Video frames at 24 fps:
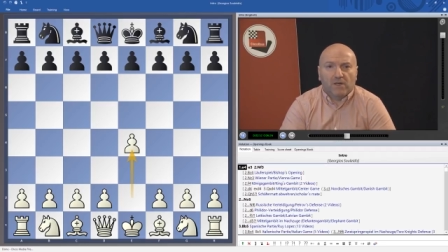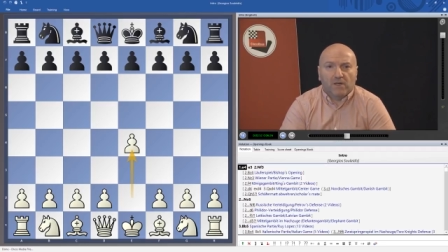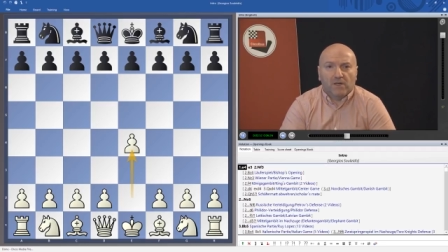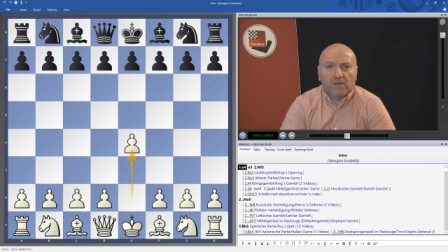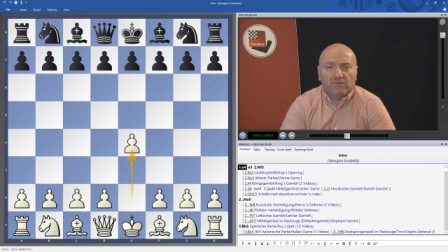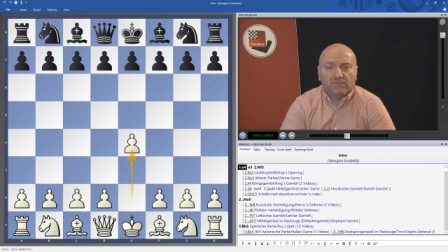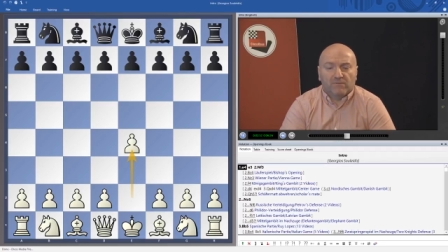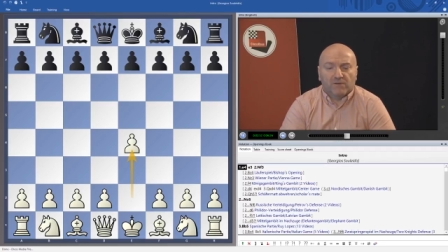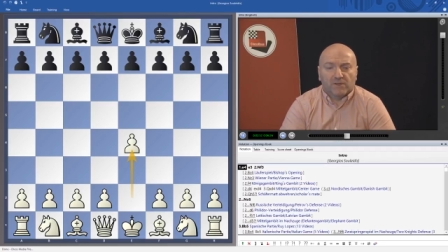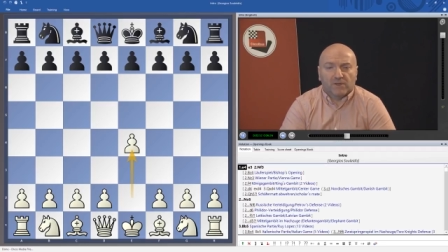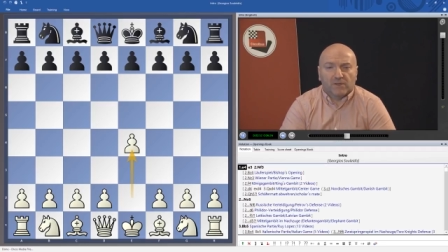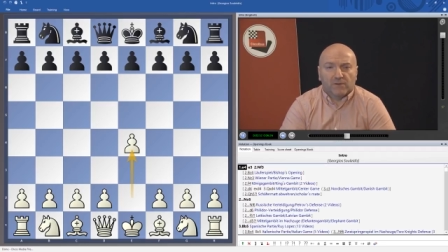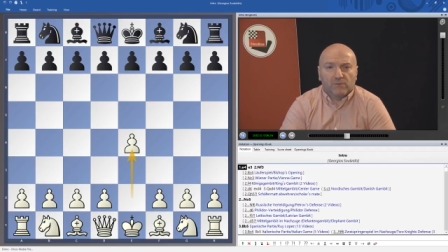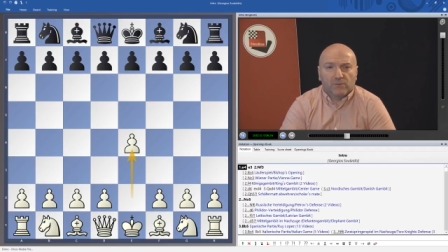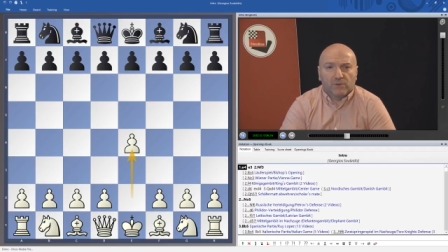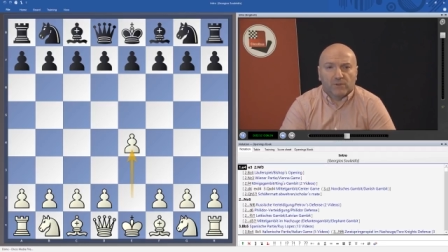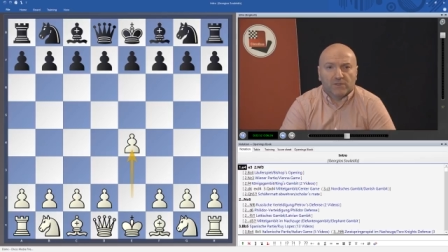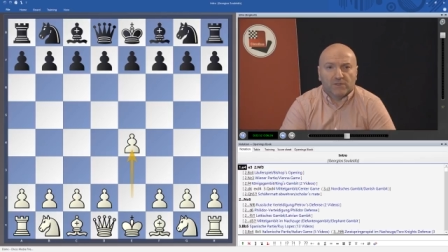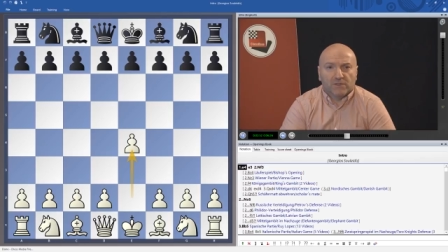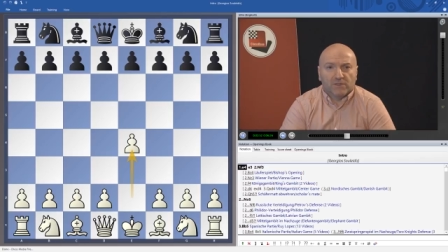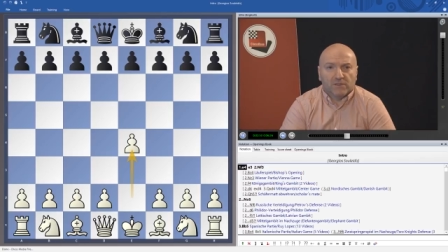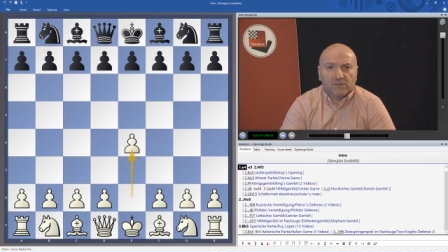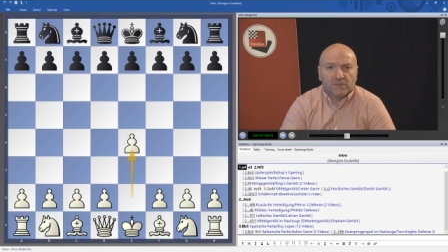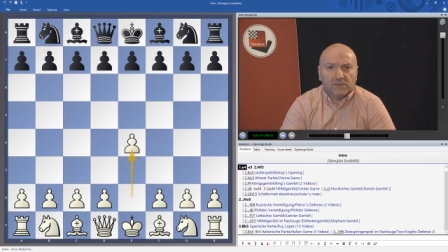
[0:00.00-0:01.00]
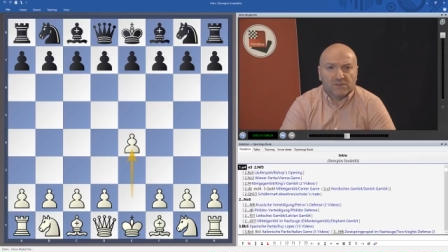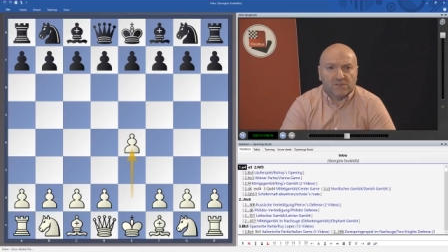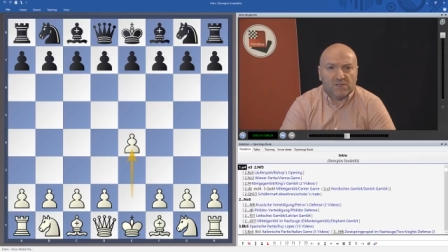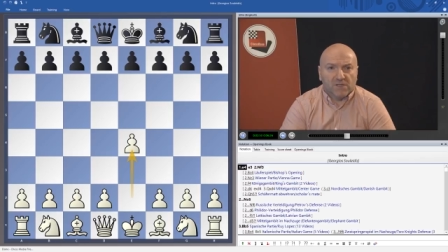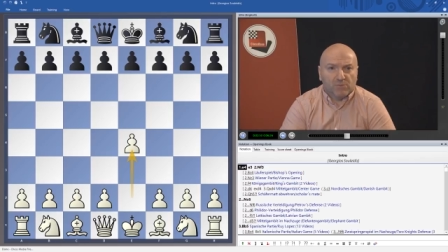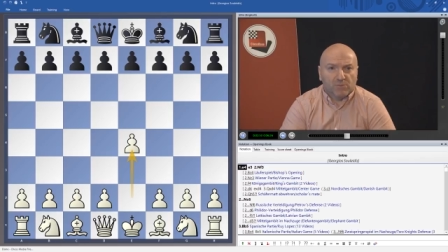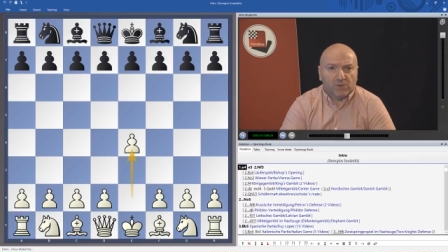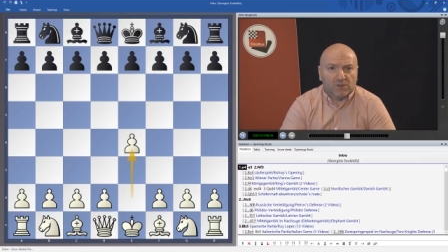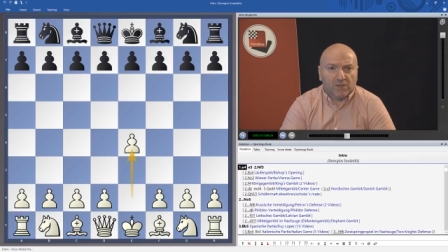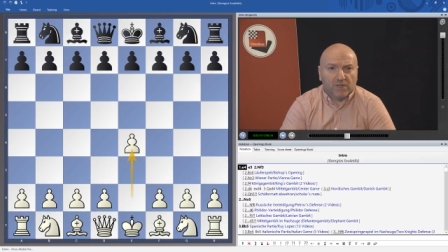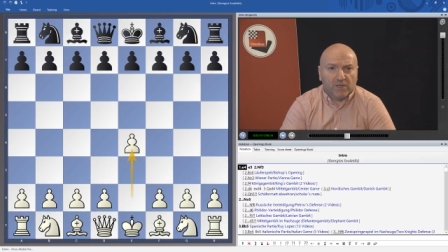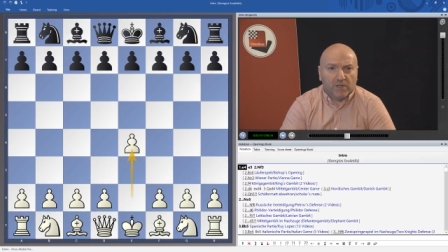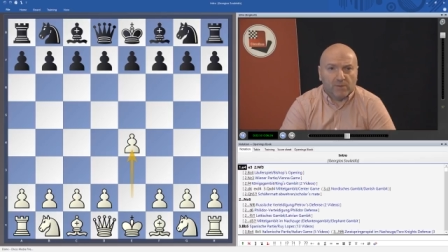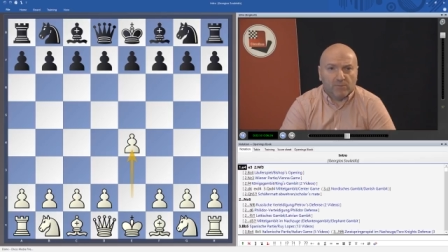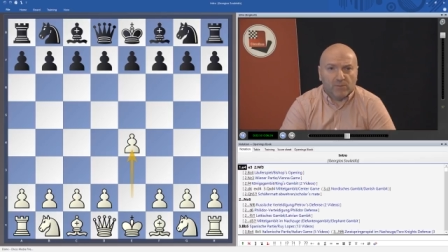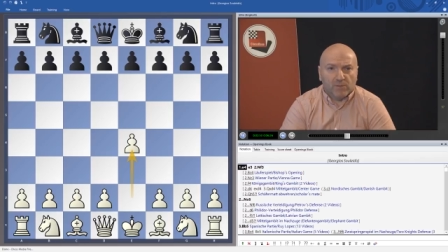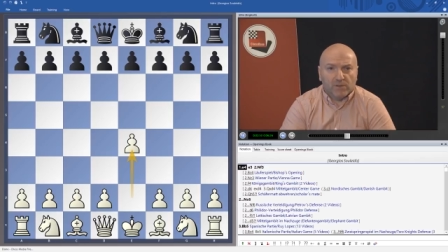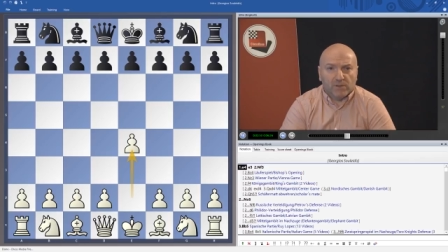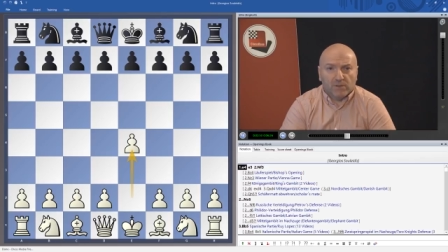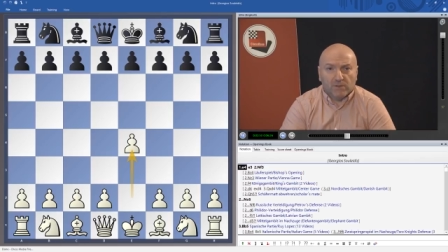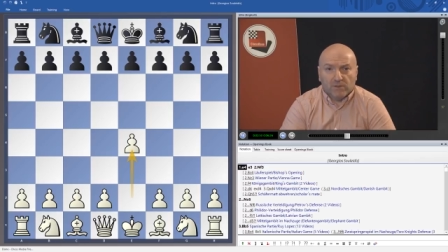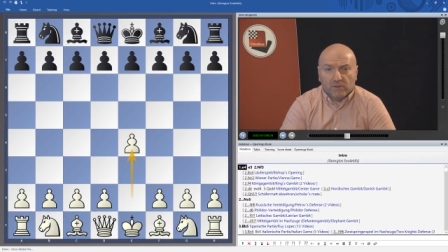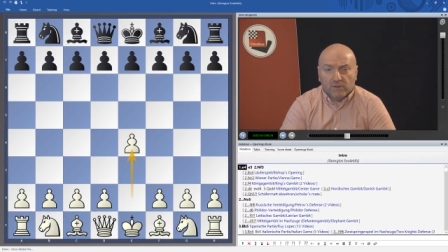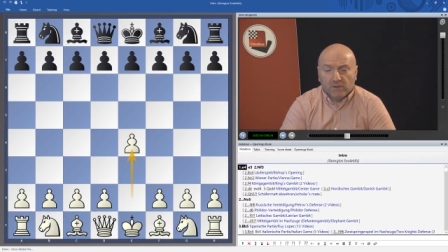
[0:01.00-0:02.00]
have included a sample
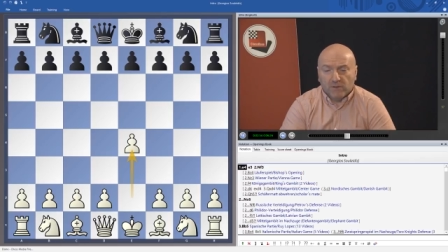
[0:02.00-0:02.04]
game